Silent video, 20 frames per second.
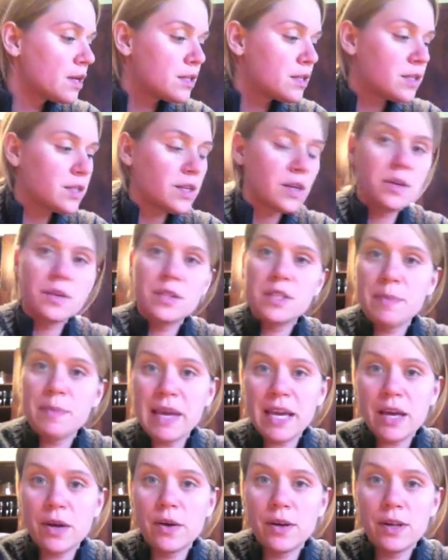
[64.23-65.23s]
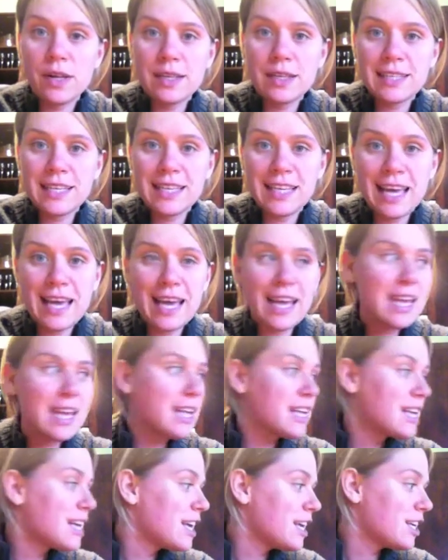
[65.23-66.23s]
So to make a hole in the
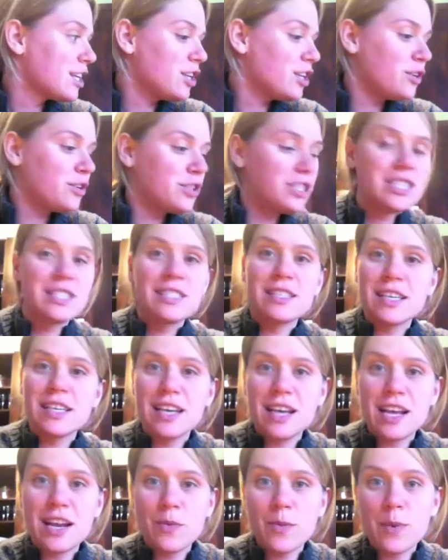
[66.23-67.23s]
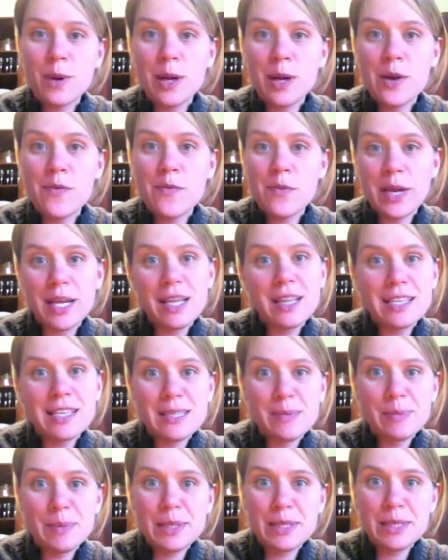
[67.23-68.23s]
egg, you just need one really
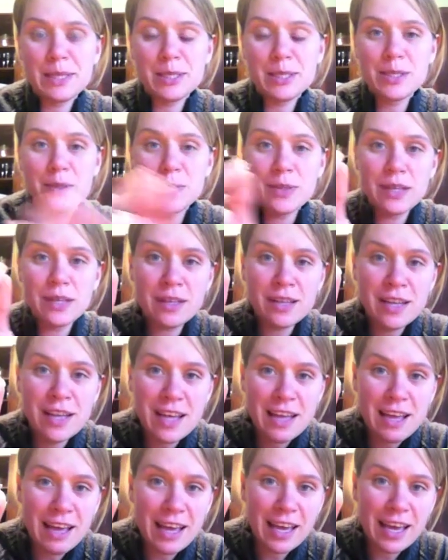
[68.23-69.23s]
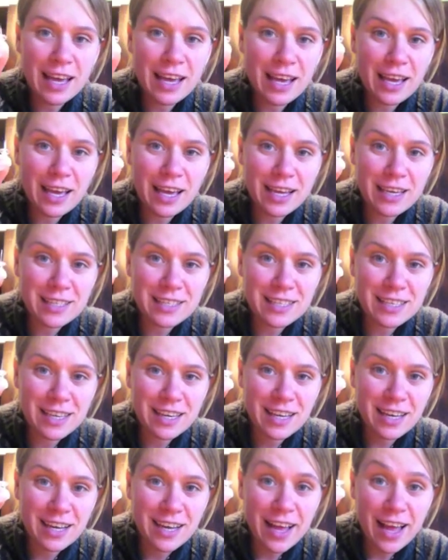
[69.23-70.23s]
simple little tool, and
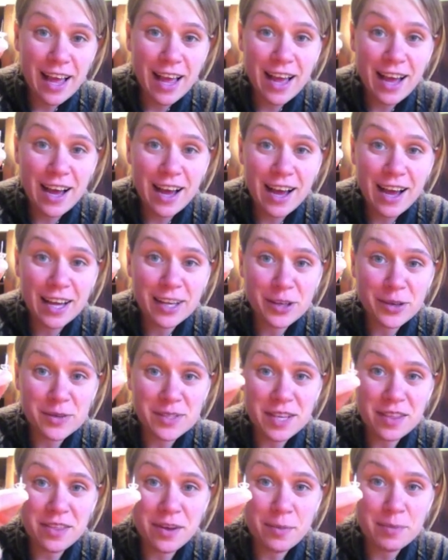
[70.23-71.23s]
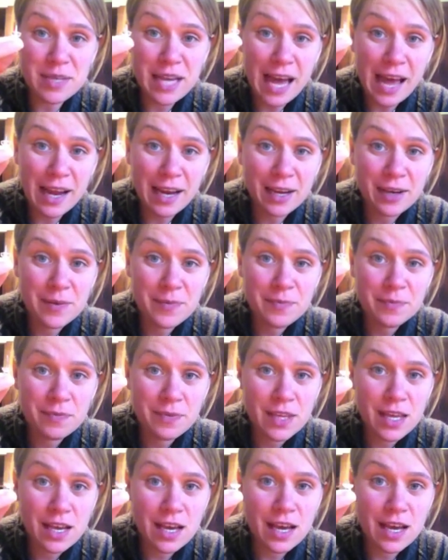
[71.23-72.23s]
I use a thumbtack.
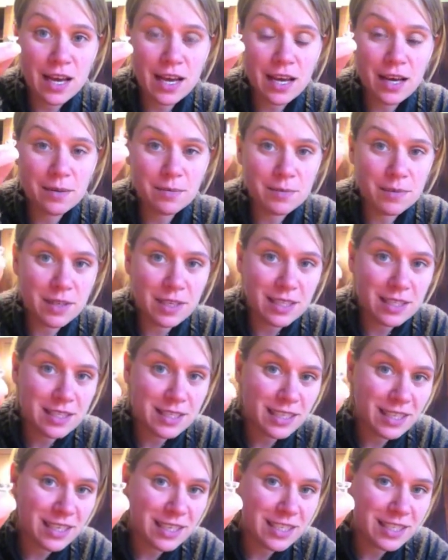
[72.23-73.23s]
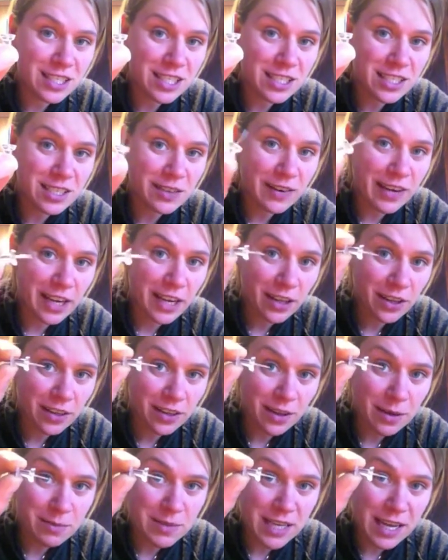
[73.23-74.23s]
You can see it's just a regular
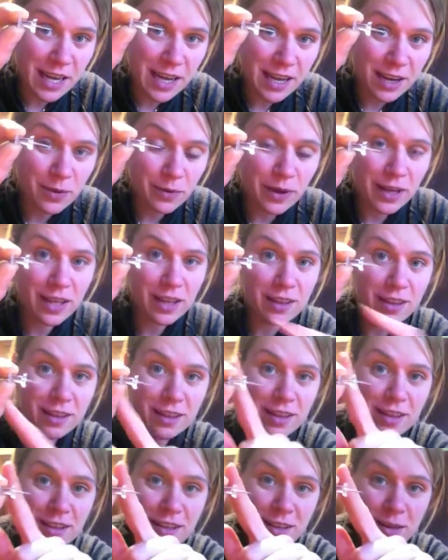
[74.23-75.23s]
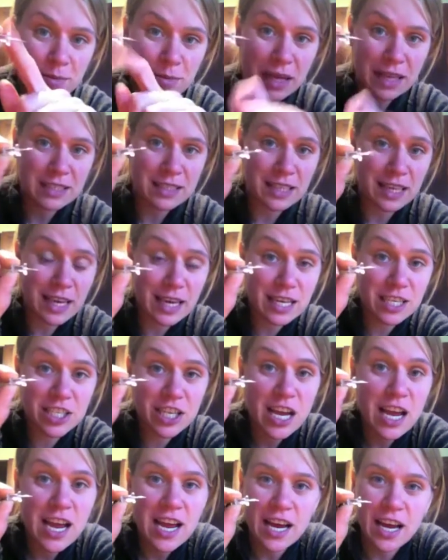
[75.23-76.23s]
thumbtack with plastic edge.
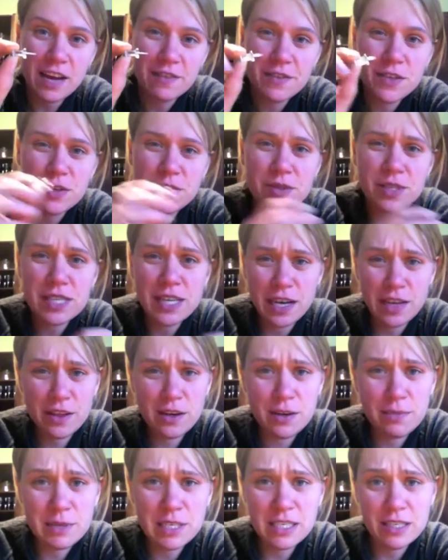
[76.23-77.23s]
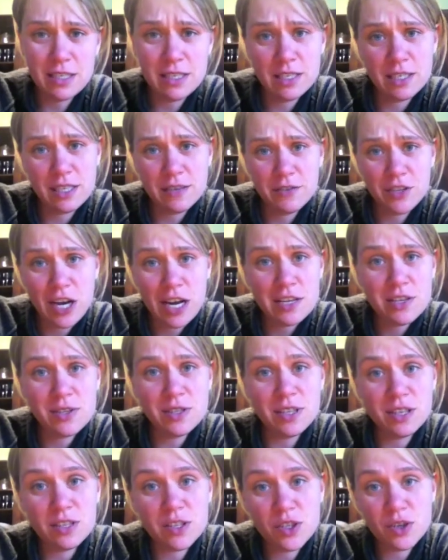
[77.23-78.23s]
I've used other materials. I've tried
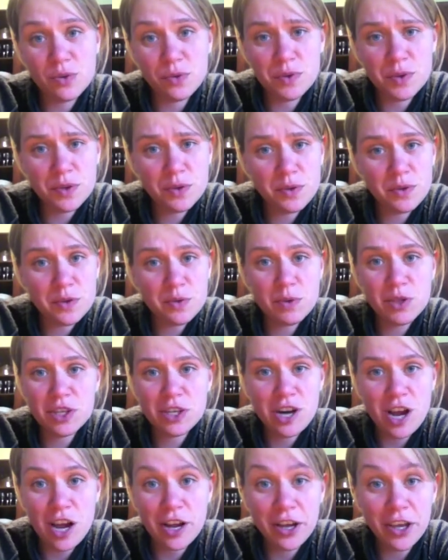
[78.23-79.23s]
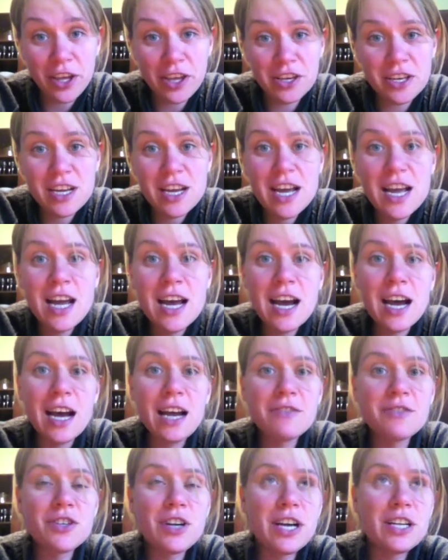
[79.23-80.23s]
using screws, which are not good.
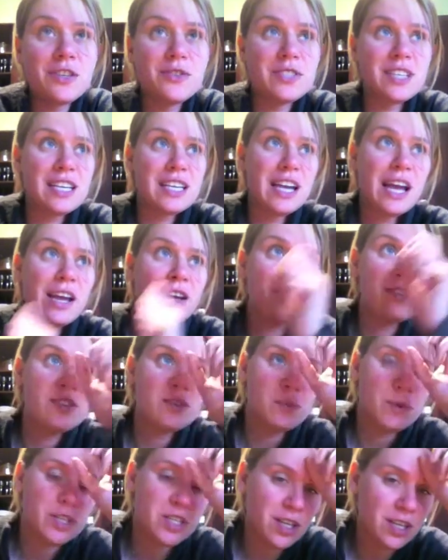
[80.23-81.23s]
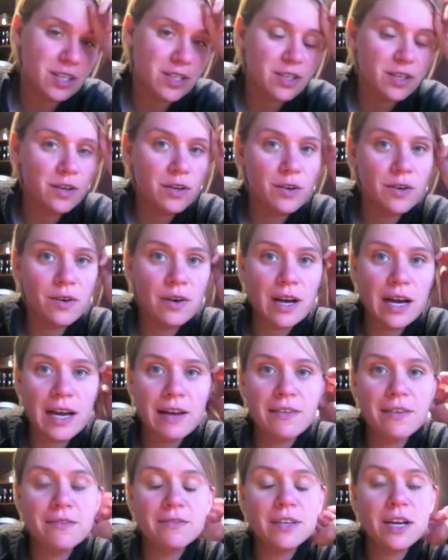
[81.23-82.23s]
I've tried using nails, which also I
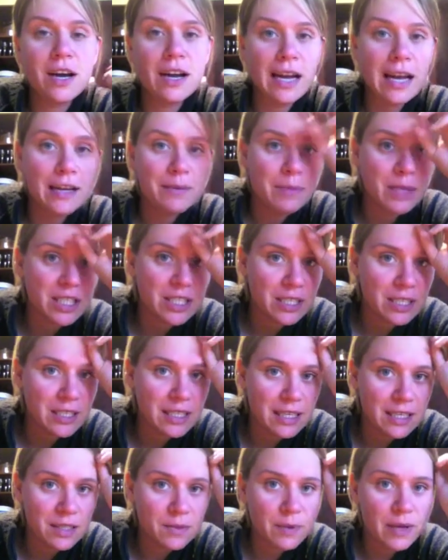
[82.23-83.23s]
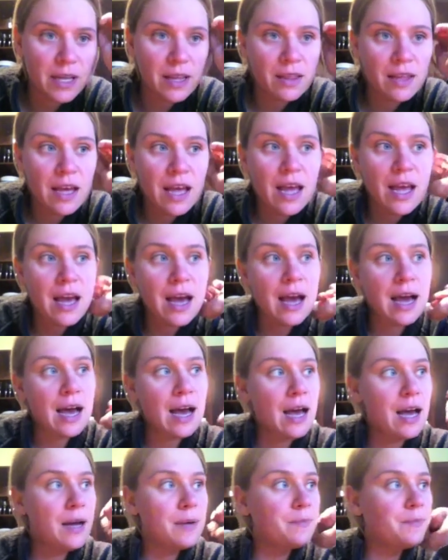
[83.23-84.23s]
have not had much success with.
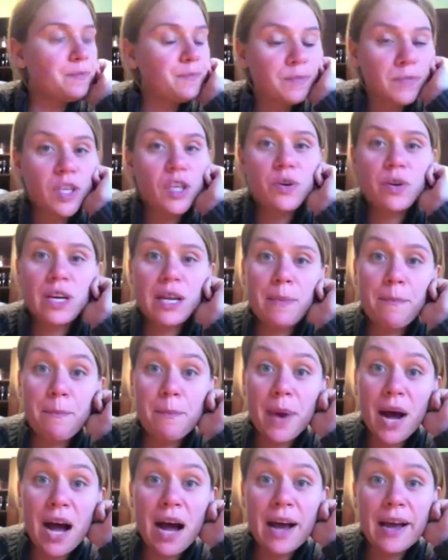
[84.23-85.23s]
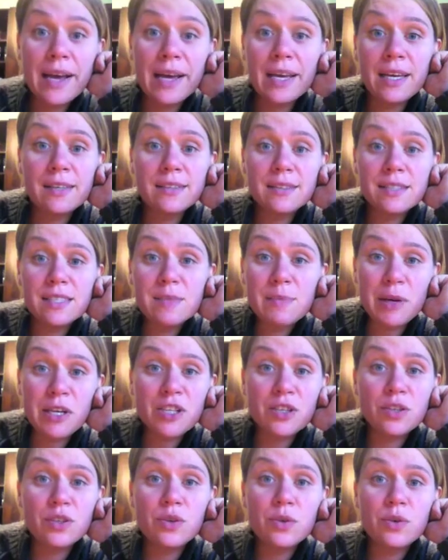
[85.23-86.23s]
You can buy
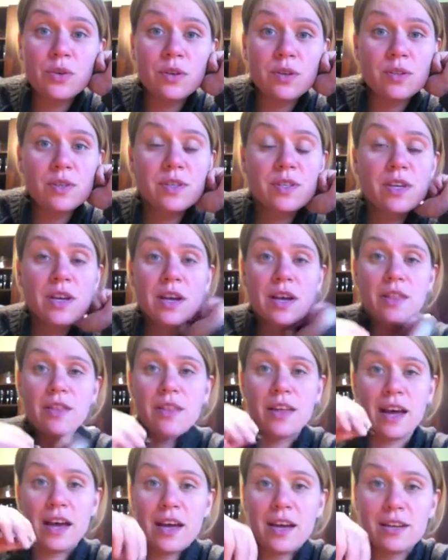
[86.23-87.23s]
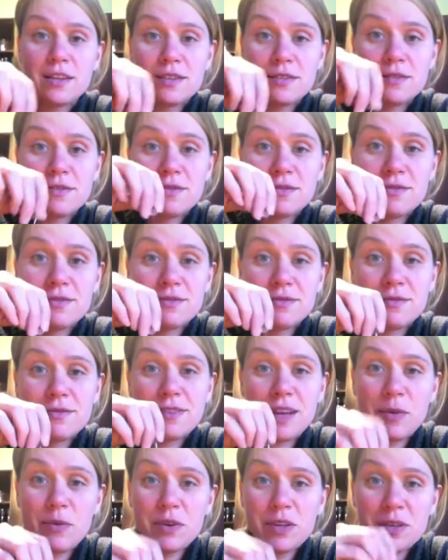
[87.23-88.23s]
special tools that
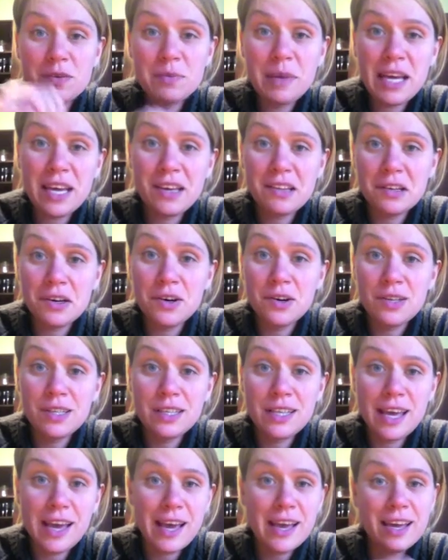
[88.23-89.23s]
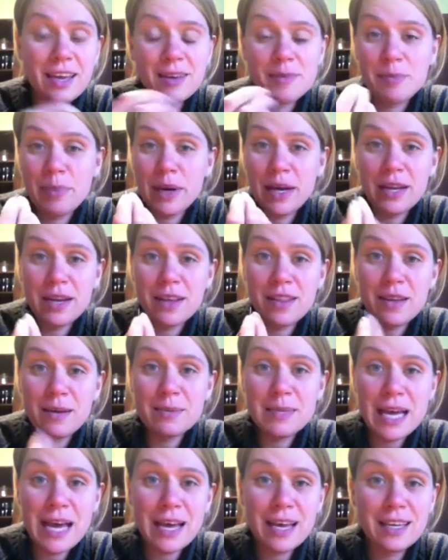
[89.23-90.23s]
will make the hole in the egg, but a
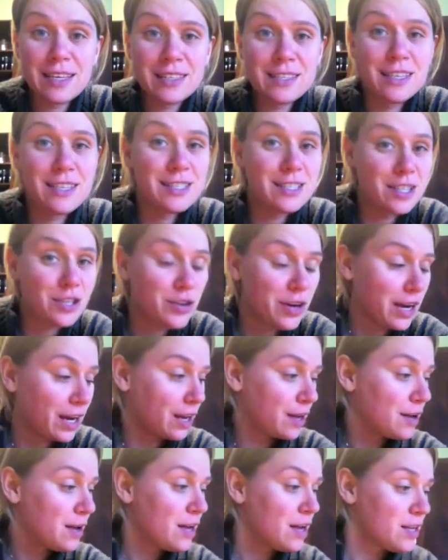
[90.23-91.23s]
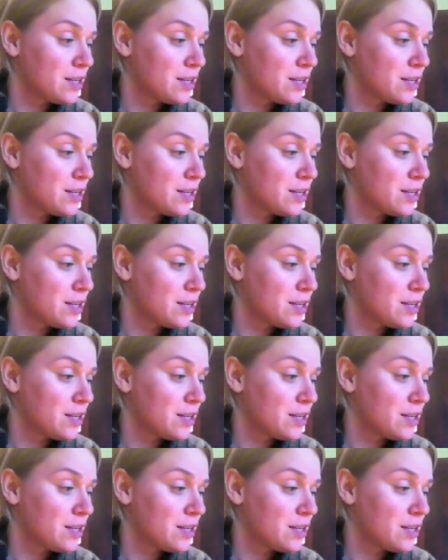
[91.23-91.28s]
thumbtack does the trick.